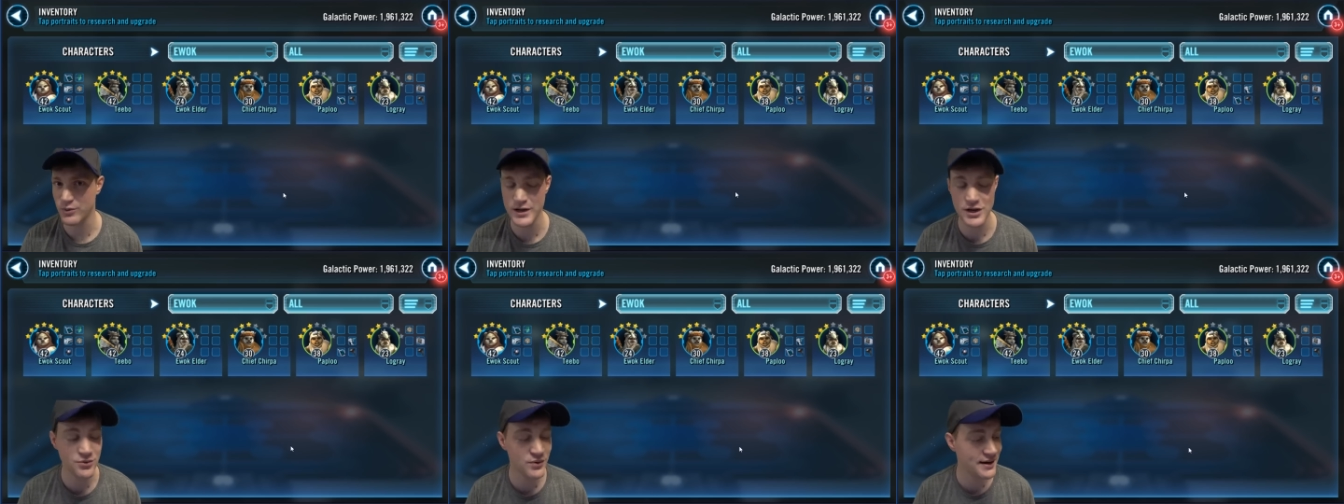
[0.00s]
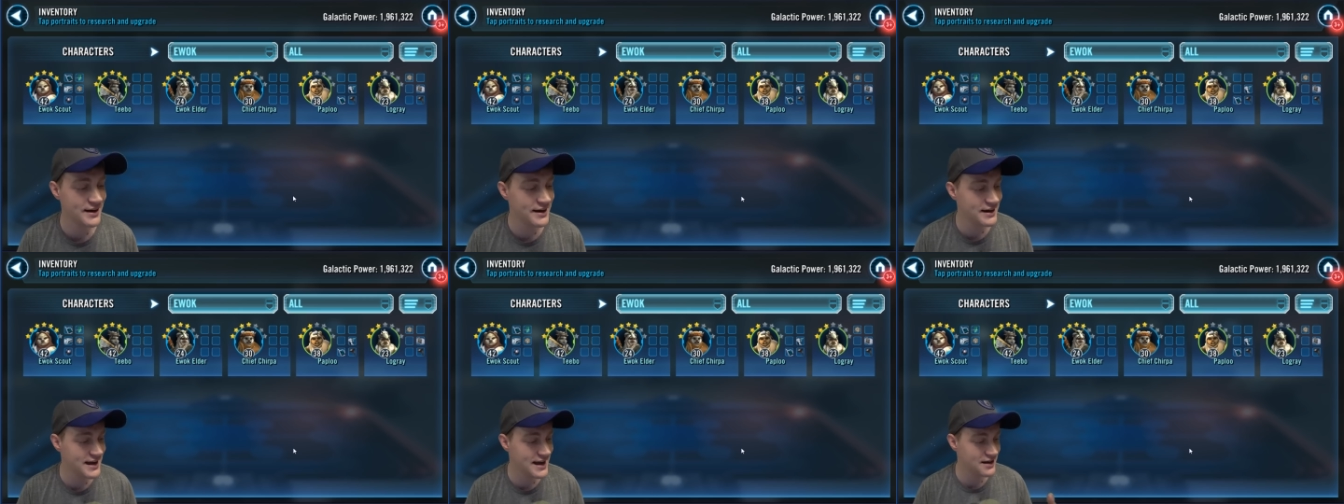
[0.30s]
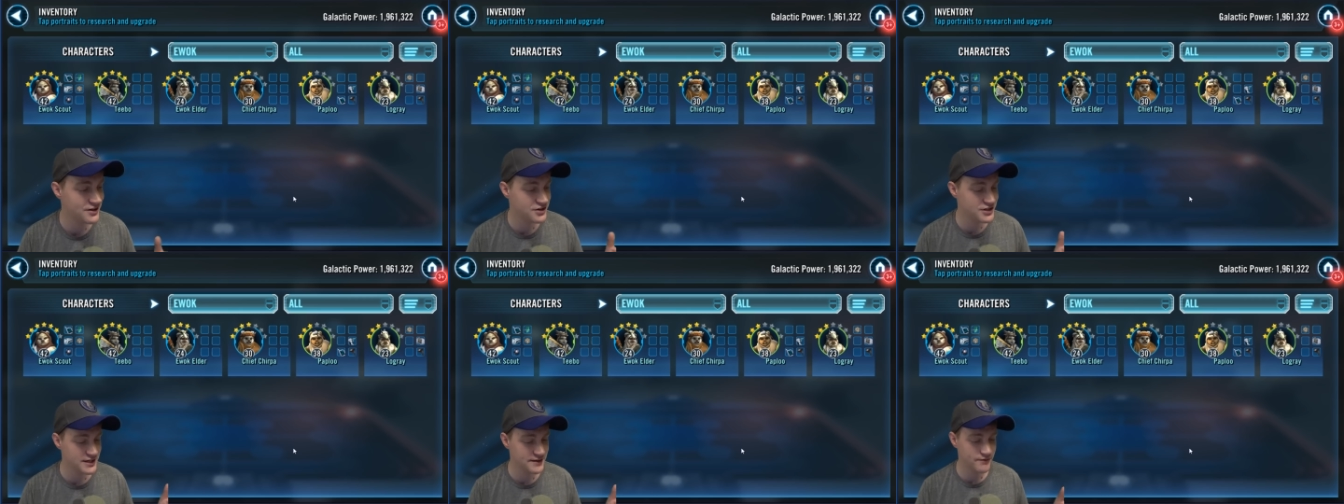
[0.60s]
When you run out of
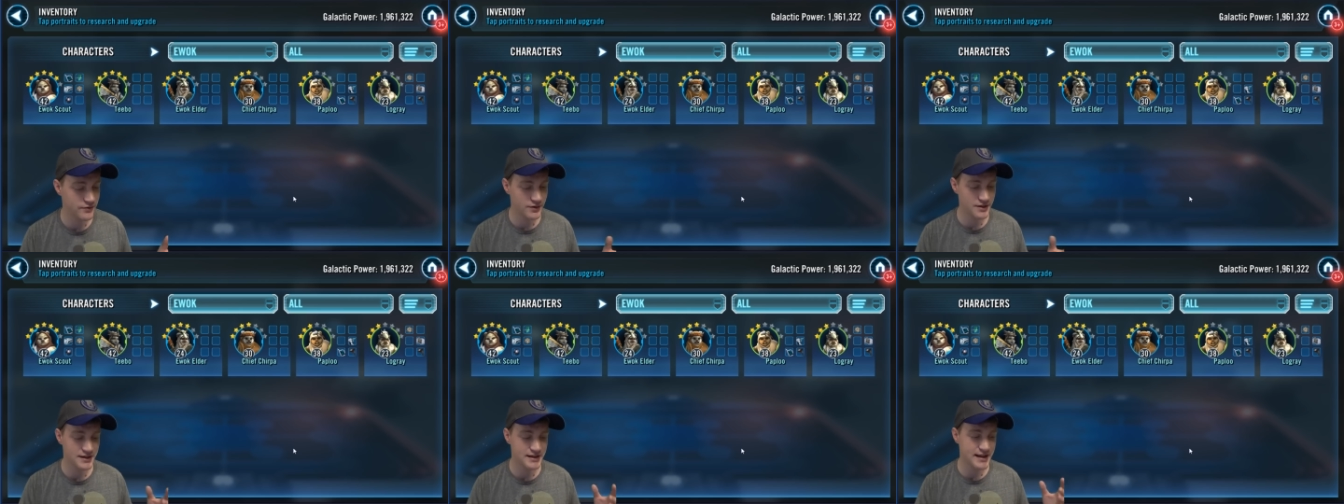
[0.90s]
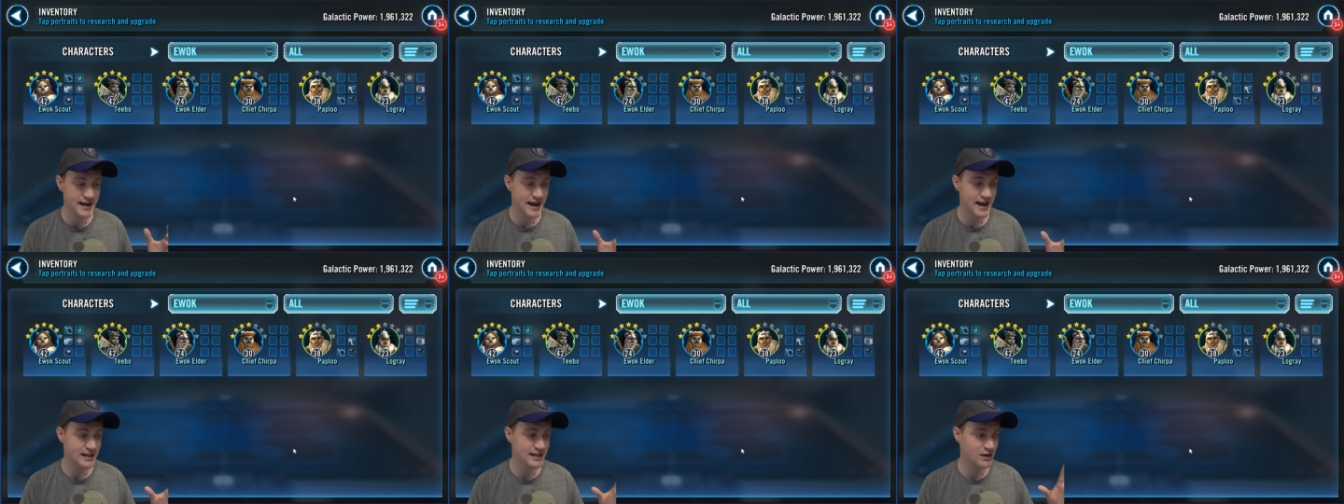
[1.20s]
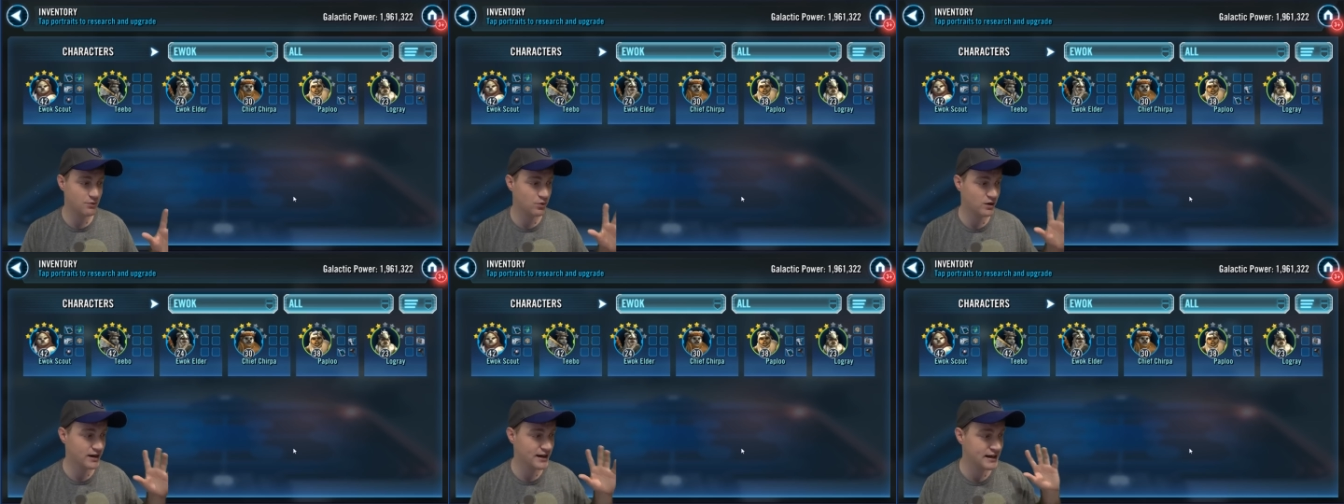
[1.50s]
energy for the day,
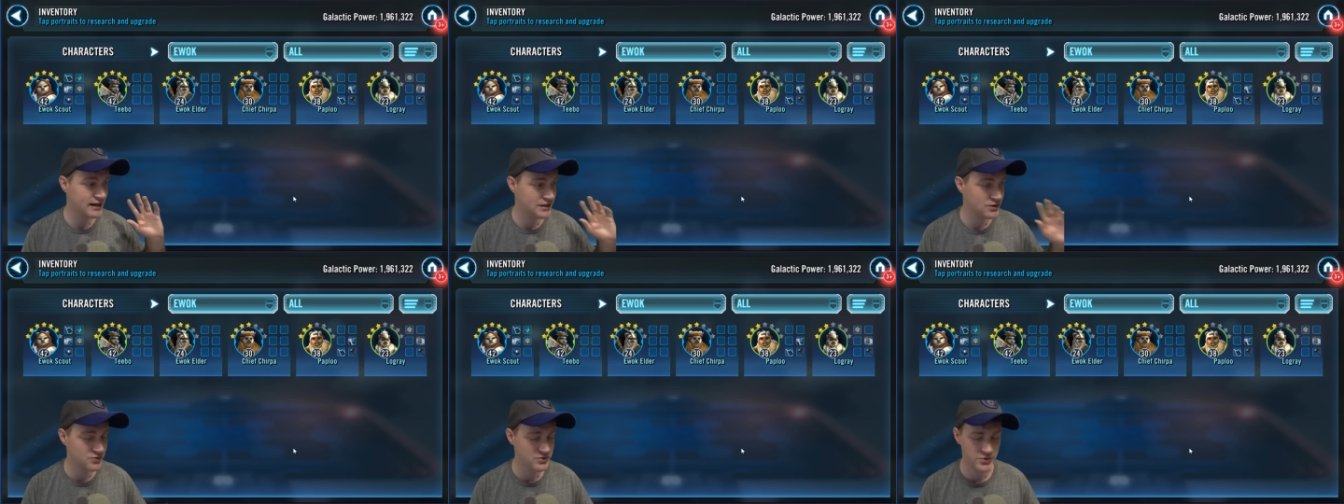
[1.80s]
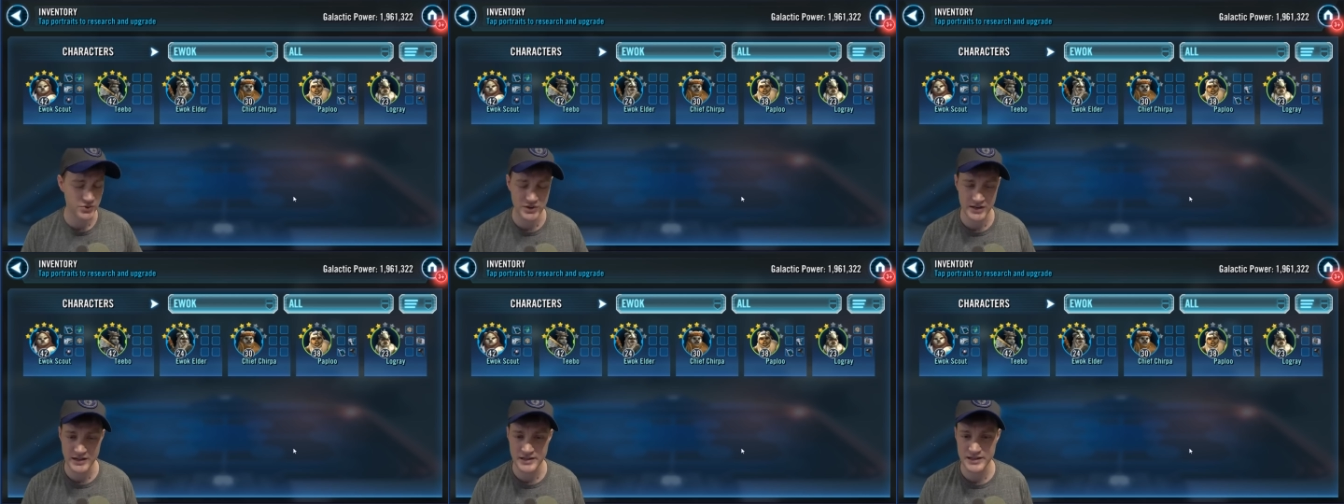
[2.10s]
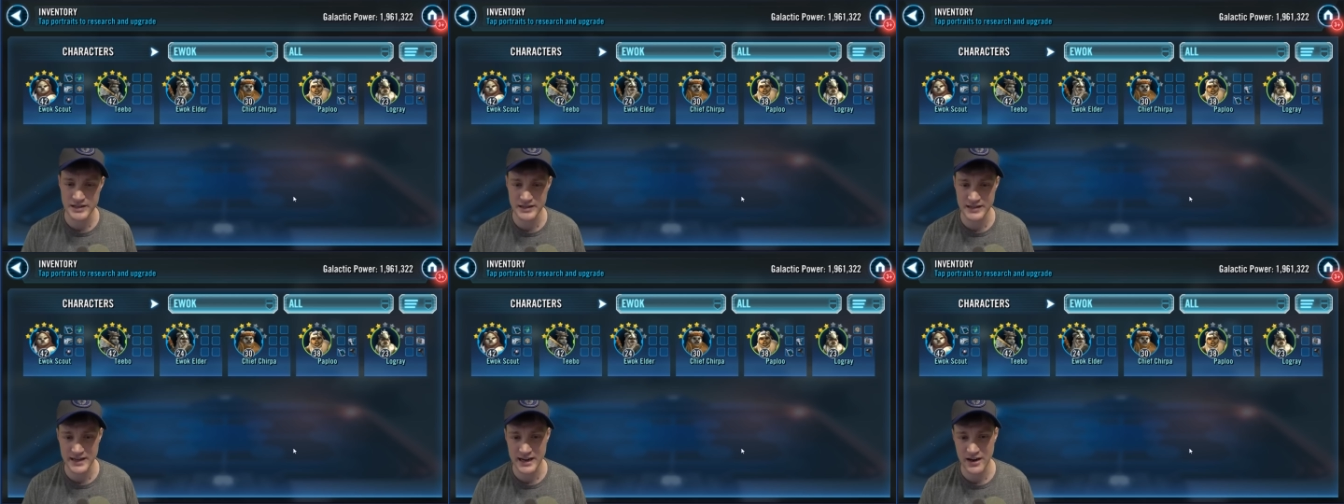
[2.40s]
that working on those
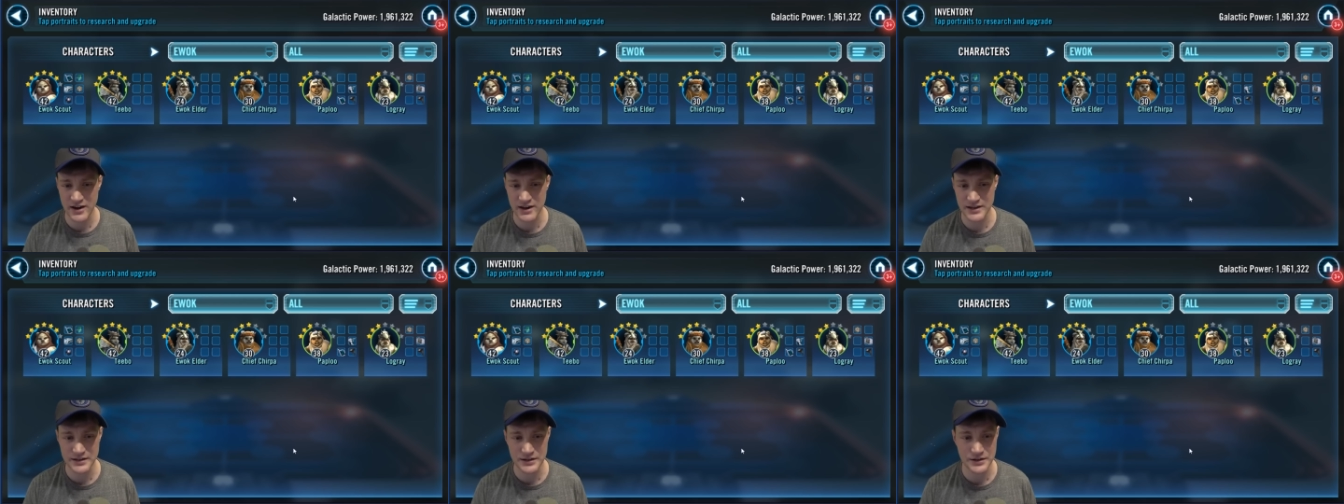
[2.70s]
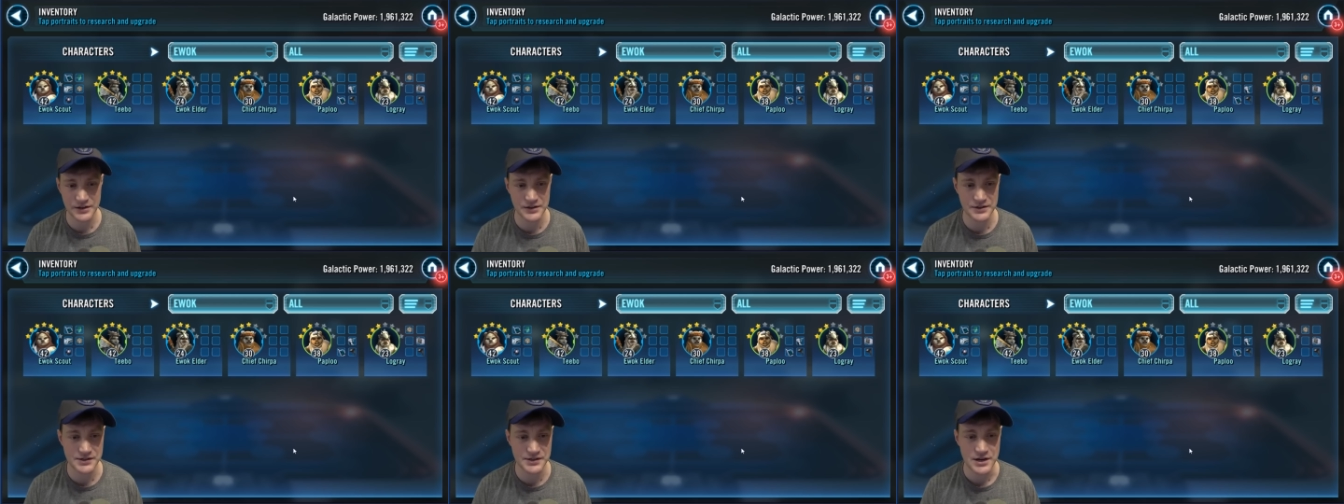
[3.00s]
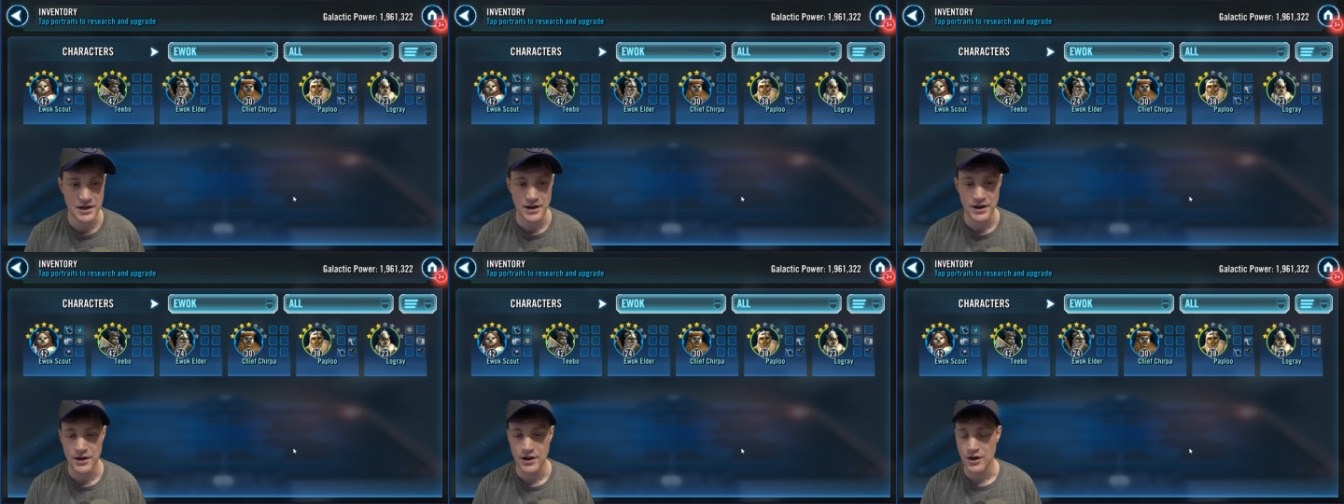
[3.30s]
resistance characters,